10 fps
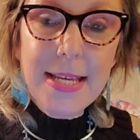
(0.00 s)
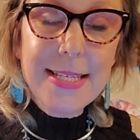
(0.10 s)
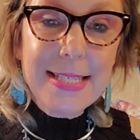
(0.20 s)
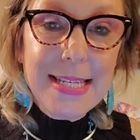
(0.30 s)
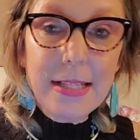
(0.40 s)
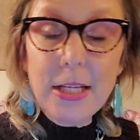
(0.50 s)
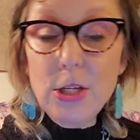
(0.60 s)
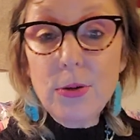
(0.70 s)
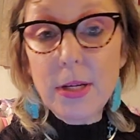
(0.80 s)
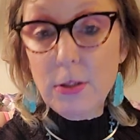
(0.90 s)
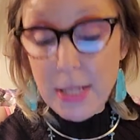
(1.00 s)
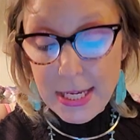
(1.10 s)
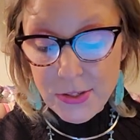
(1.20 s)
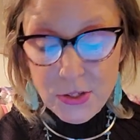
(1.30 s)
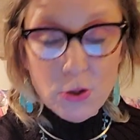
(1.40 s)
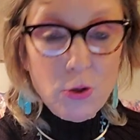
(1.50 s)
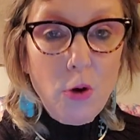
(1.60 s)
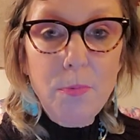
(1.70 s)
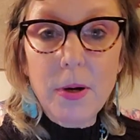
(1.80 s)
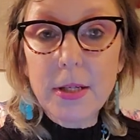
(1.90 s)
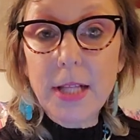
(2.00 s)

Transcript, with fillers: Seal it. You can kiss your notebook.